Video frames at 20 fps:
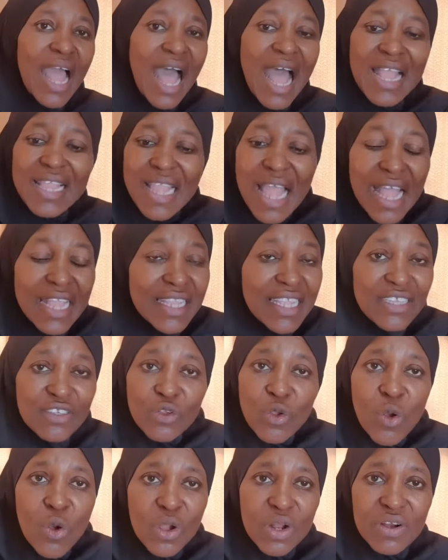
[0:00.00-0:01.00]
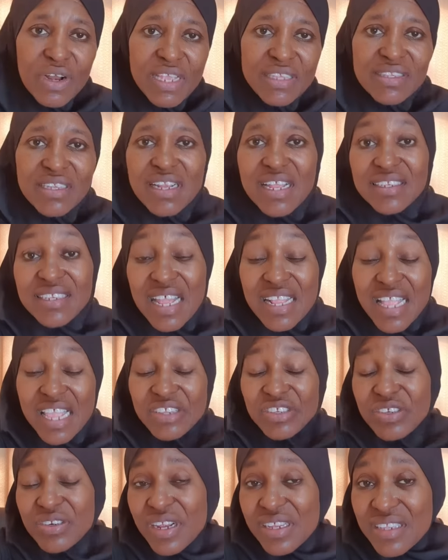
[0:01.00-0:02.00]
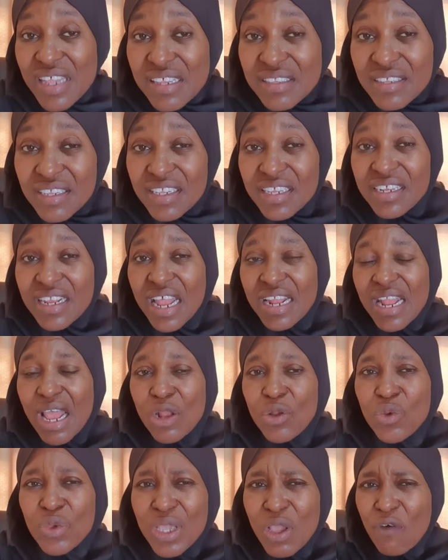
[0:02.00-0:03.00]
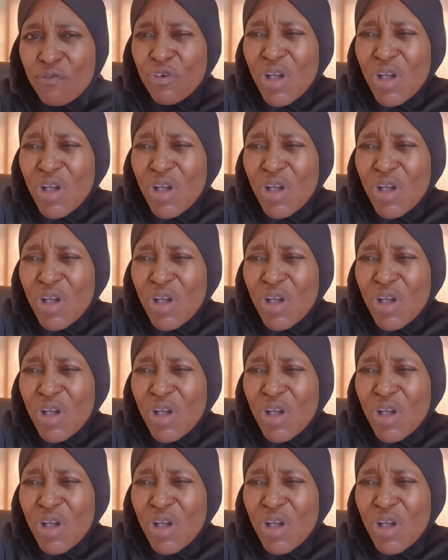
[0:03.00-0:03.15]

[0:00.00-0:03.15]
and this whole craziness, and Nigerians are sitting down and looking.